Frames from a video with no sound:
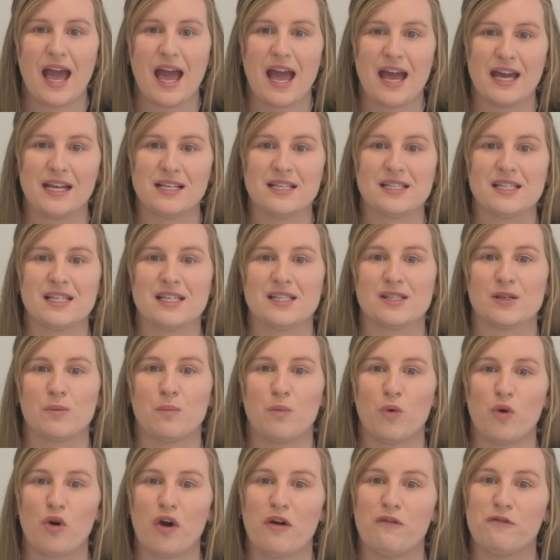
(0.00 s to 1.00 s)
and is a
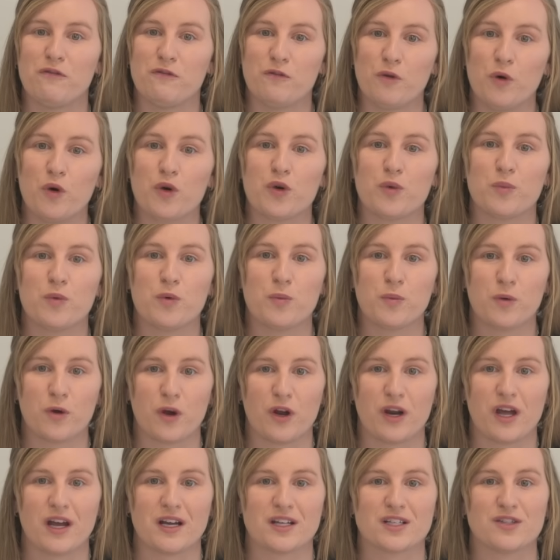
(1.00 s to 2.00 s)
more affordable
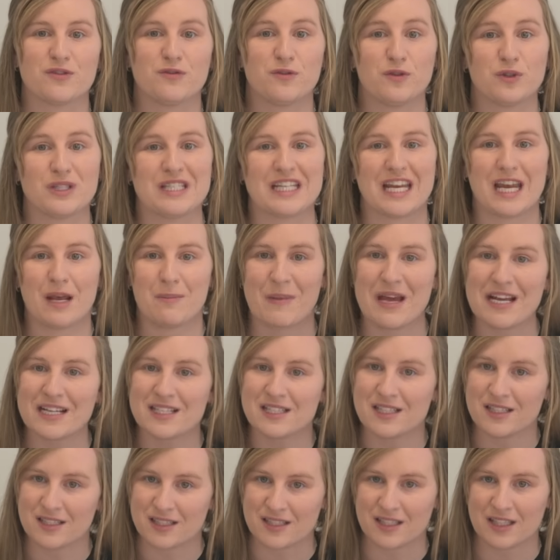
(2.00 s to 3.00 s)
product for
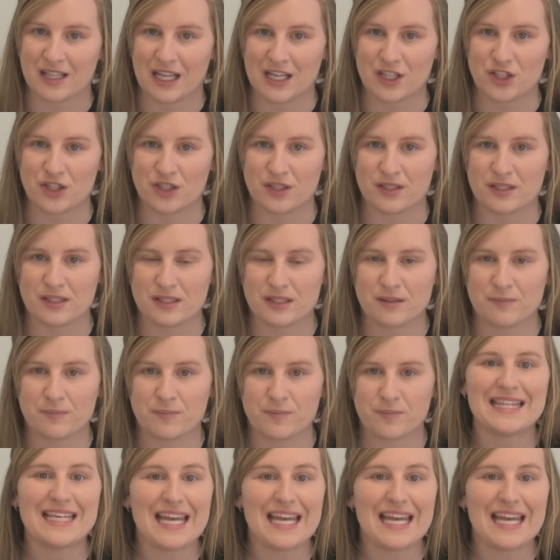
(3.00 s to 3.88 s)
DMX installations.